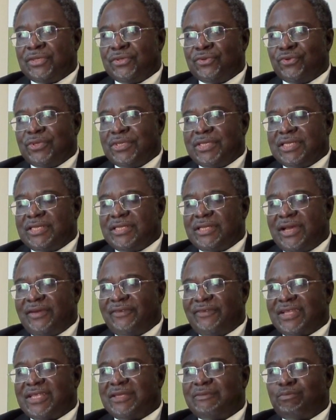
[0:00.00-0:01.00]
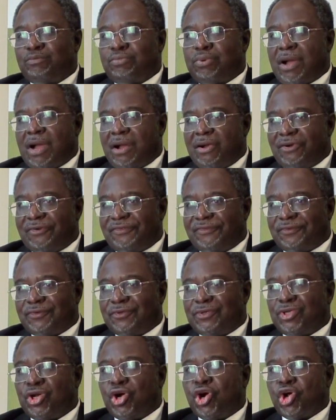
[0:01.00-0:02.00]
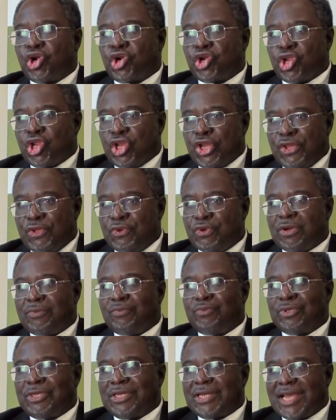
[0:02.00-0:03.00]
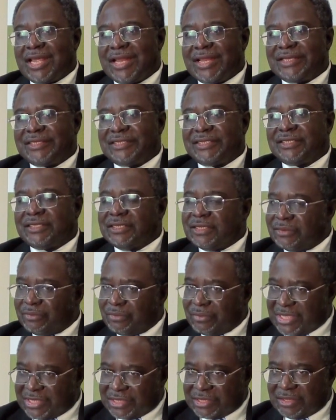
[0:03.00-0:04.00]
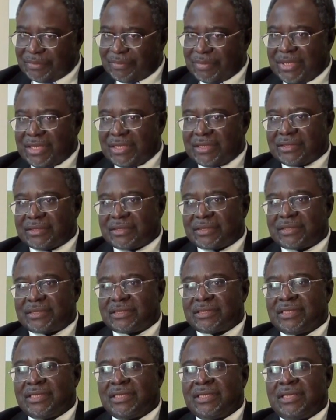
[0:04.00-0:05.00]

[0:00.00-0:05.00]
we need a very powerful renewable energy master plans.